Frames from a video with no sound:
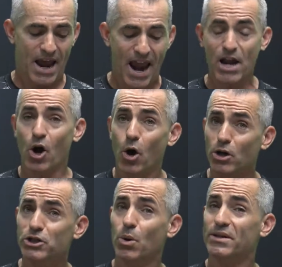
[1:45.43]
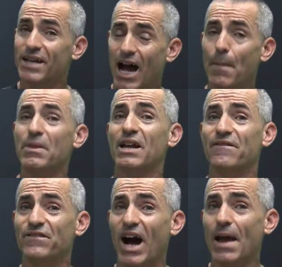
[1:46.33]
And also, on top of that, a
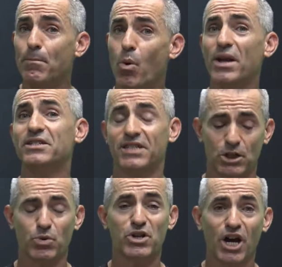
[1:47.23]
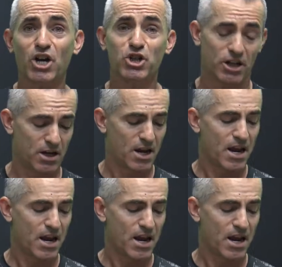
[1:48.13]
5.6% reduction